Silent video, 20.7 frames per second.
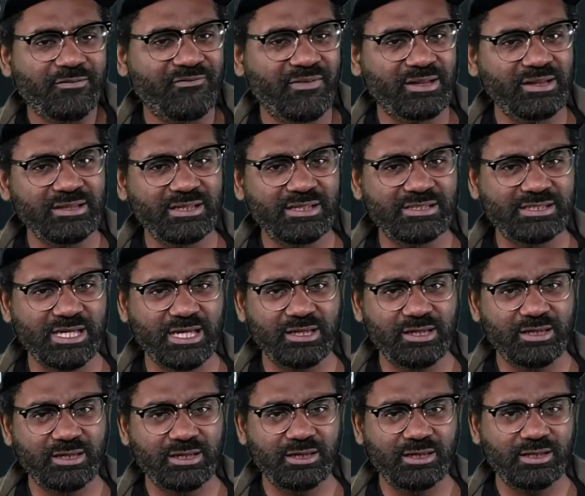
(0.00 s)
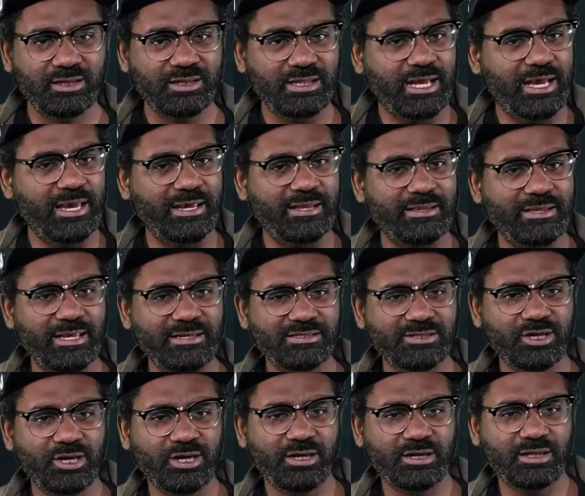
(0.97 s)
feeling each other. Like they
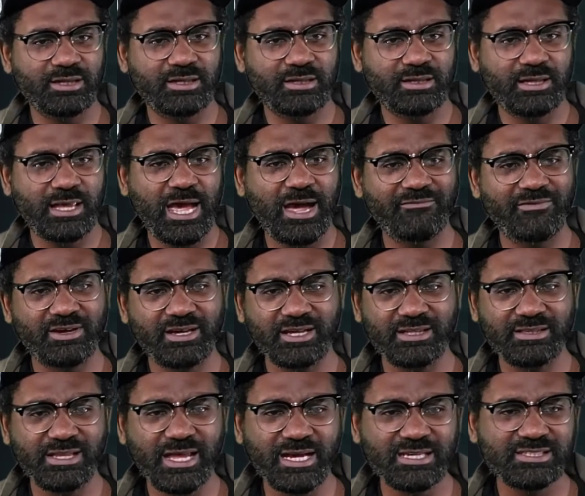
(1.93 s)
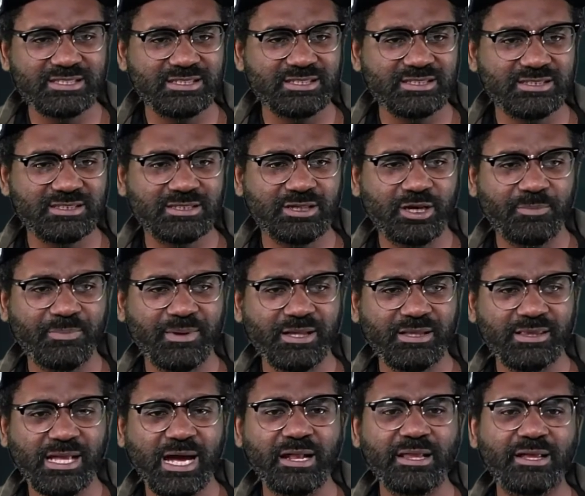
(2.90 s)
start having connections. You know what I
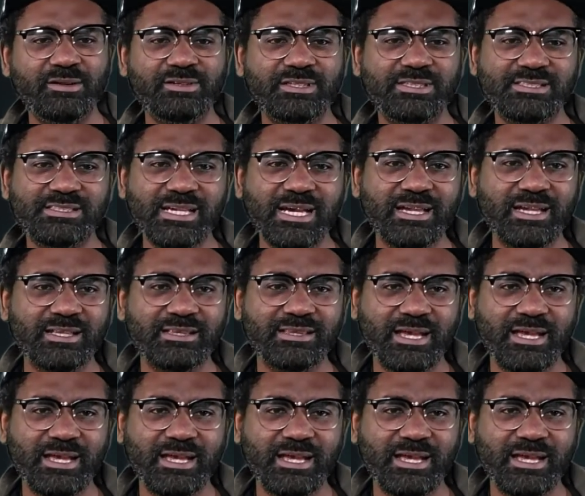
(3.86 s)
mean? Now they on the second